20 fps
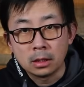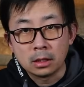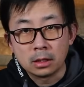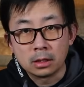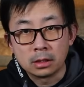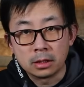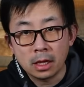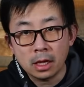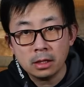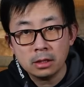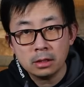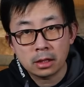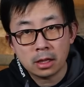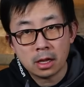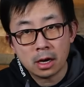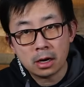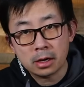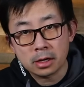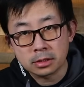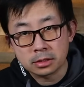And then
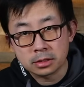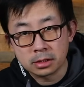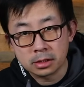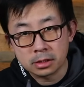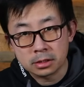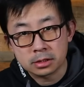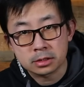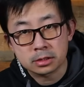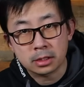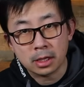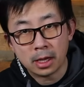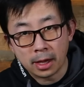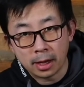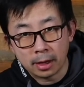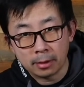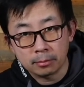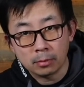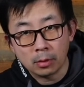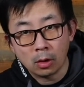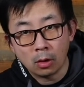there is this
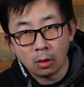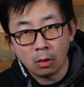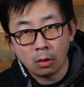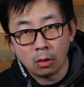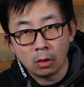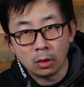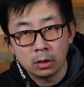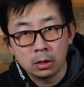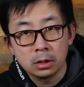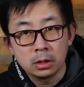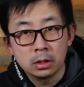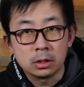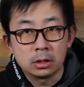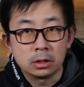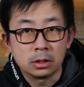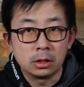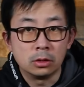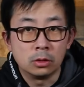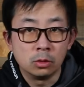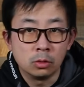M, or
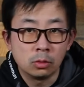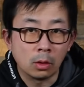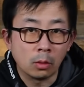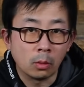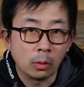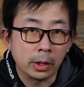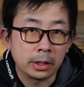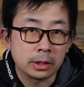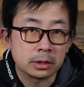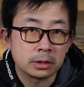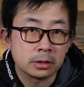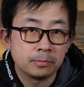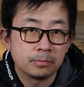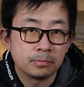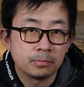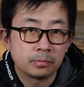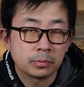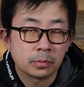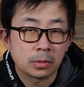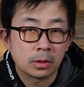the lure weight.
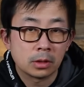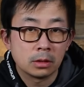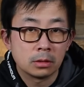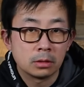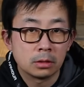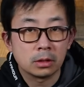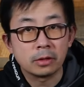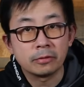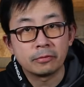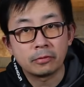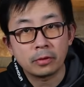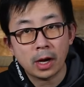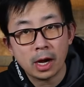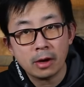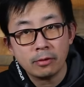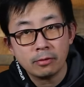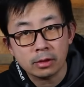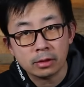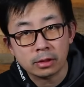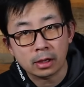Now if
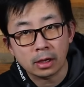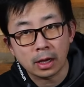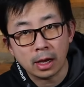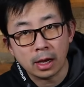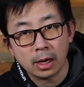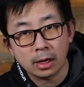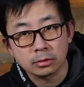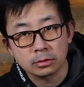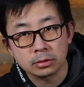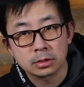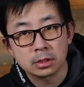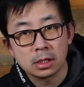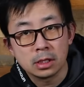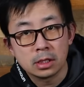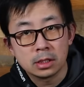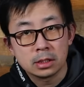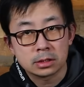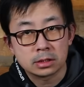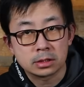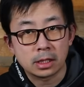everything else
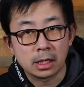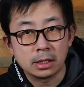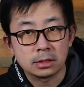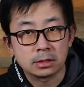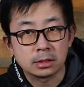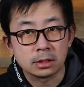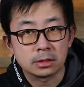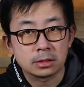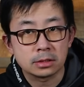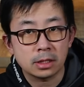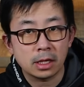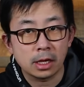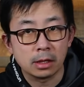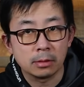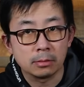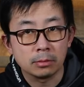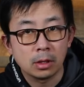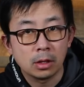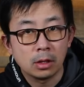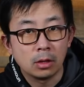stays the
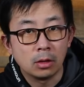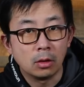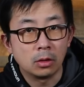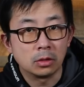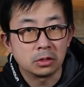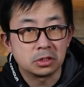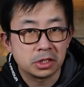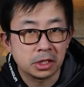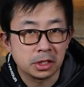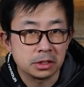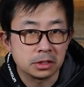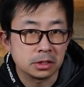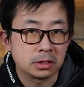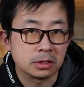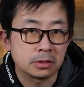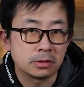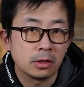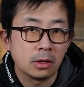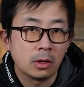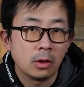same or
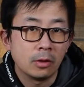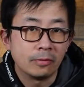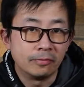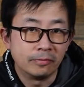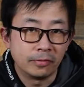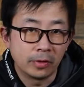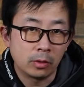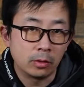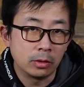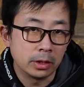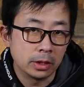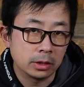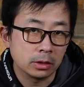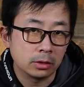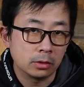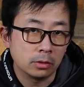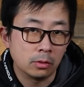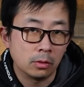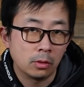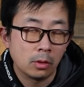changes very
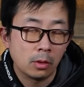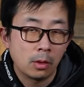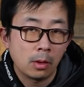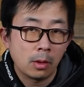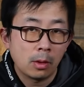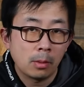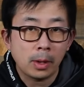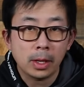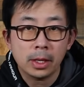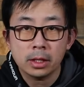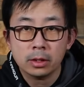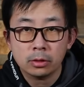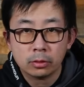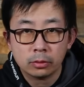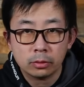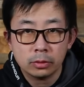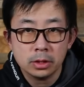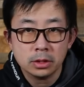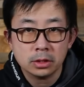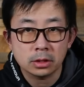little, by
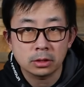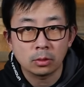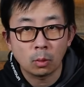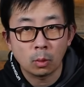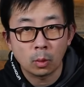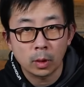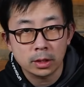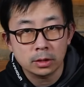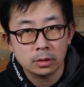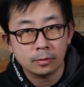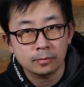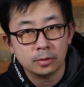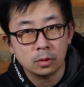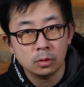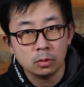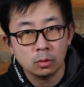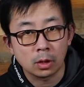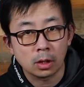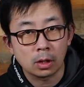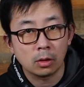increasing the weight of the
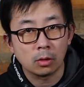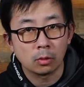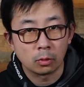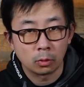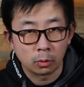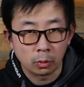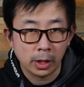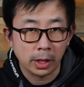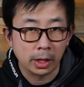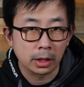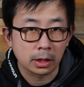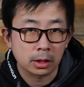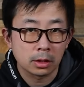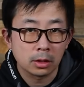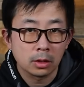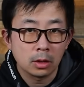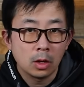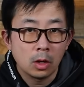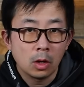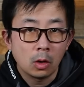lure or rig,
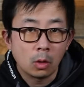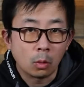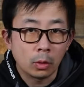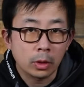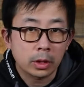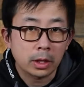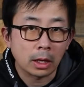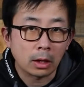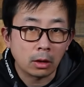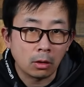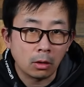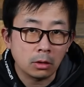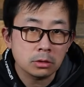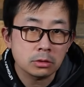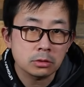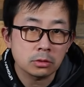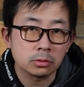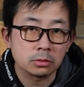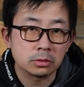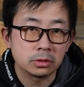we can
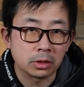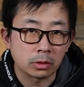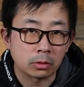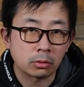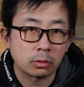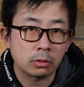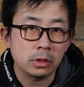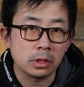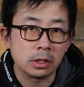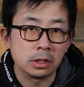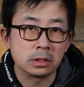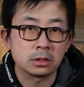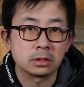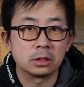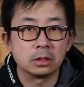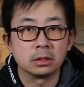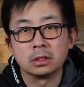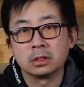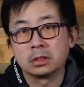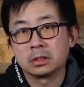also decrease
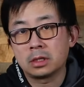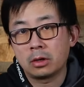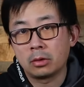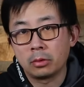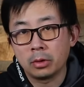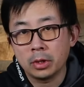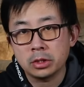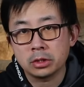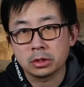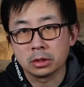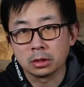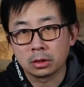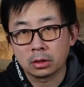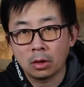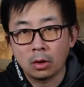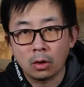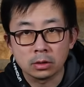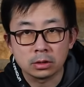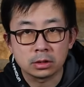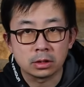the deceleration
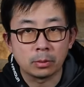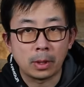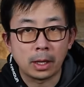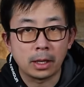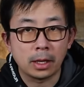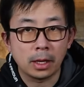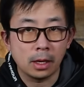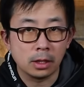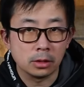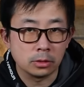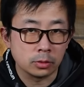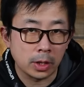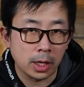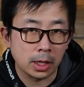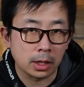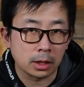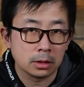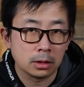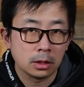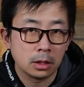caused by air drag.